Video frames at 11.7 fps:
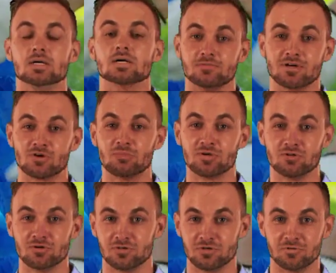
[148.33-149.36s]
through
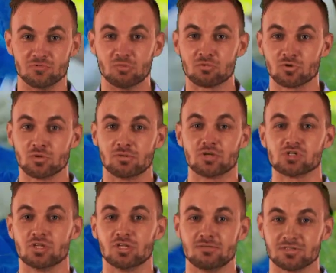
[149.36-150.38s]
scientific papers,
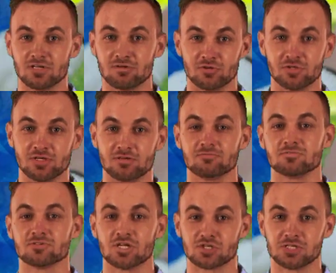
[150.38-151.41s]

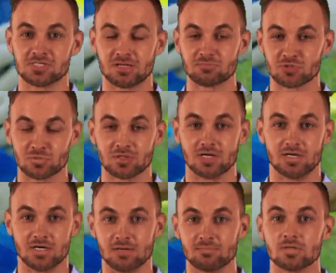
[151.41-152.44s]
presentations, and
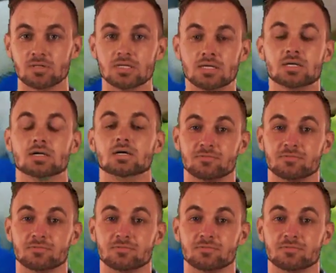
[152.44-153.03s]
conferences.